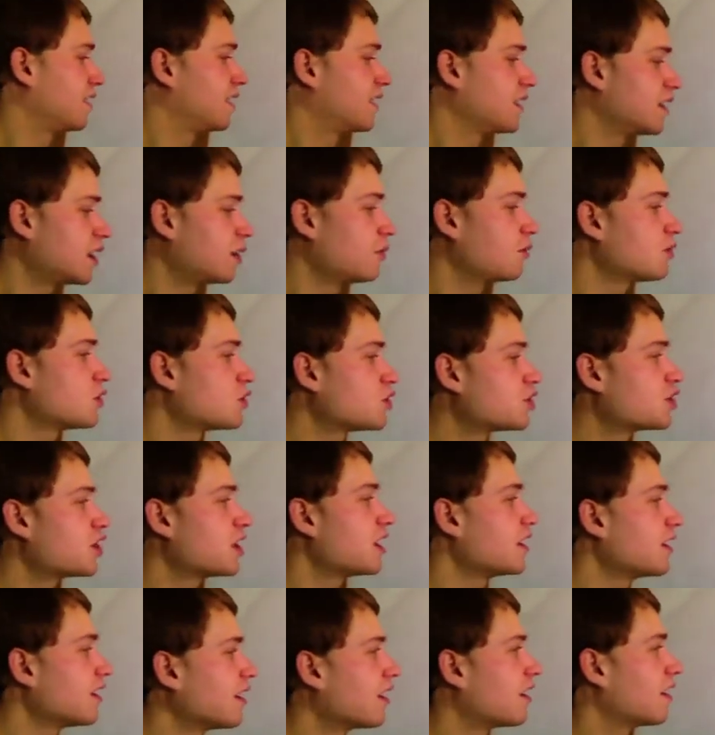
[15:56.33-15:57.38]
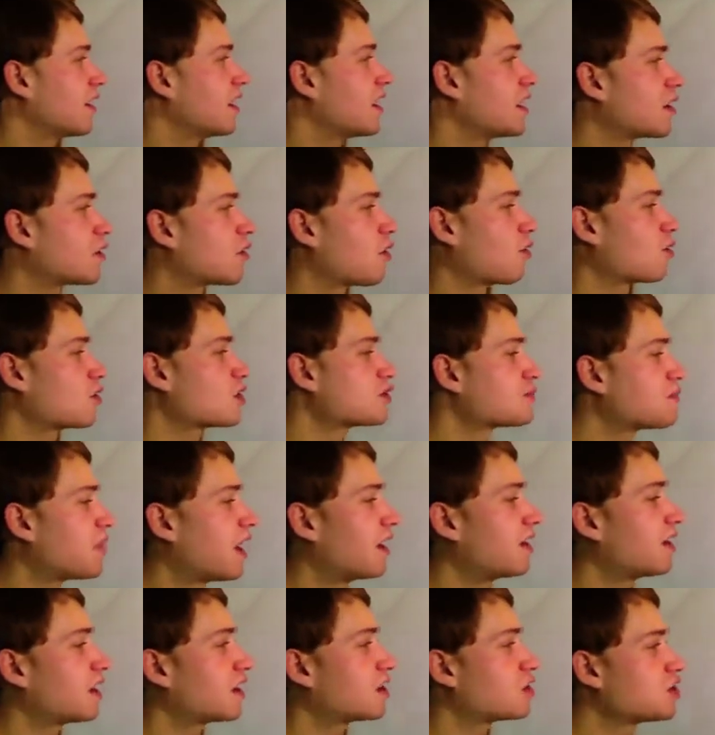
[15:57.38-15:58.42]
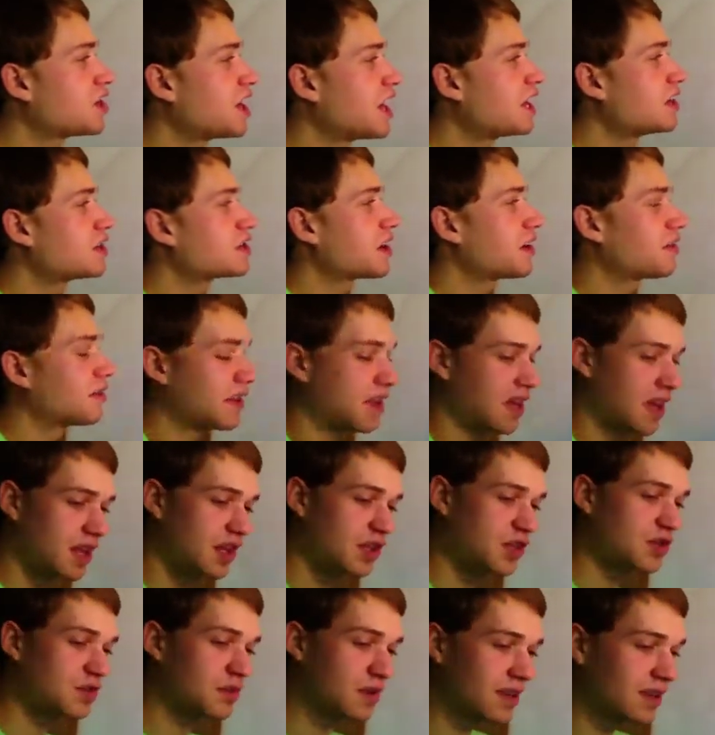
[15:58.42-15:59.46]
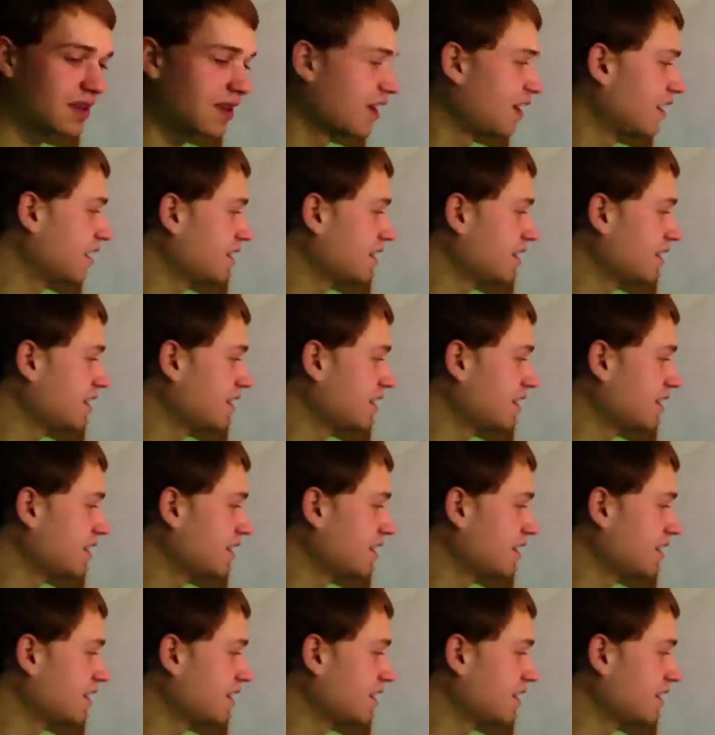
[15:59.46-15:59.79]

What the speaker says: you will see a corresponding change on the instrument.